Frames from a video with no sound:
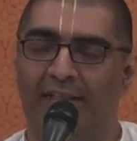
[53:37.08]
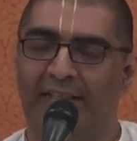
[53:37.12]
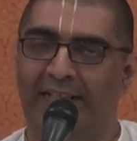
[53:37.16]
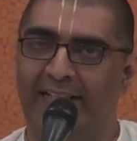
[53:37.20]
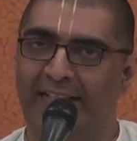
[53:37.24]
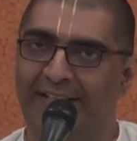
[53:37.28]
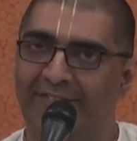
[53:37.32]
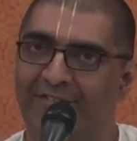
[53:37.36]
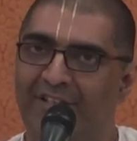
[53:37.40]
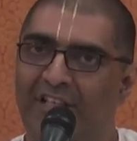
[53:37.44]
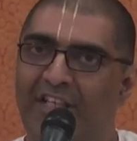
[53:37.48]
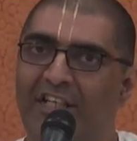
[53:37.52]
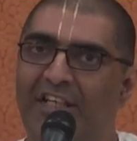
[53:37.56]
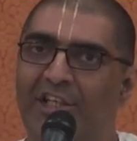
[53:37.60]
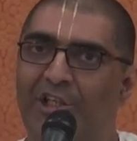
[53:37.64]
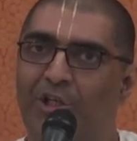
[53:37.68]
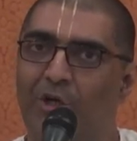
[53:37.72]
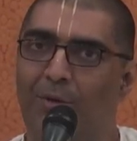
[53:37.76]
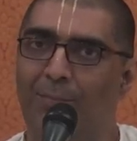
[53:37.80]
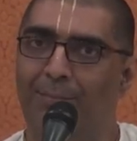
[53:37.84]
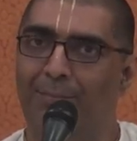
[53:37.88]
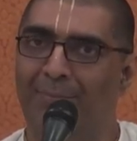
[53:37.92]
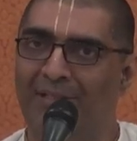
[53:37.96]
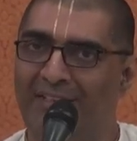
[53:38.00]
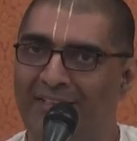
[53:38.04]
even in
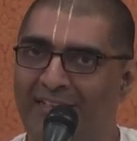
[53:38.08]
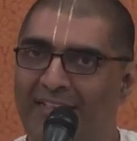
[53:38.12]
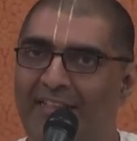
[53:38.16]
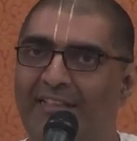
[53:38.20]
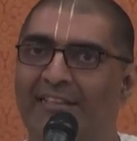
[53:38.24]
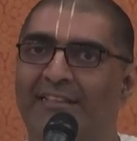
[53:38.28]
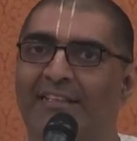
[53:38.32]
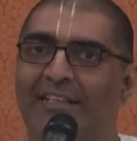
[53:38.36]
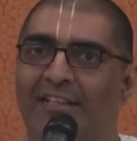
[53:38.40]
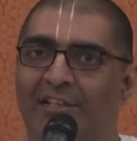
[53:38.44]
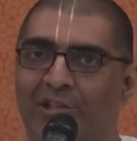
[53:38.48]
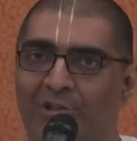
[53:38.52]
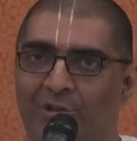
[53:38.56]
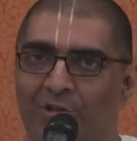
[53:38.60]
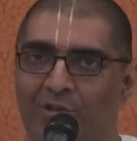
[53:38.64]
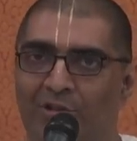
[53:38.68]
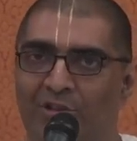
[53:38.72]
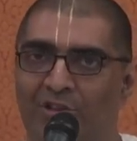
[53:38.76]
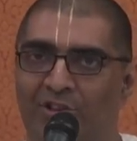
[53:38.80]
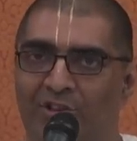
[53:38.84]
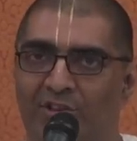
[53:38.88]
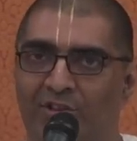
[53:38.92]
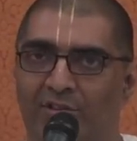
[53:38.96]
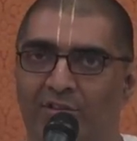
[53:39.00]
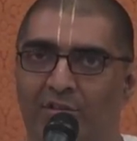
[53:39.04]
your busy
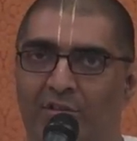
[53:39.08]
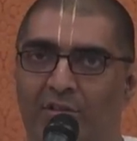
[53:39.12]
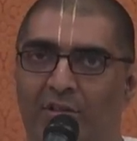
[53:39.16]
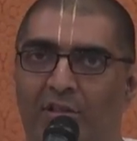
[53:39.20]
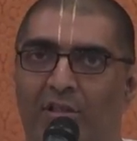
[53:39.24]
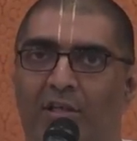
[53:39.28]
schedules,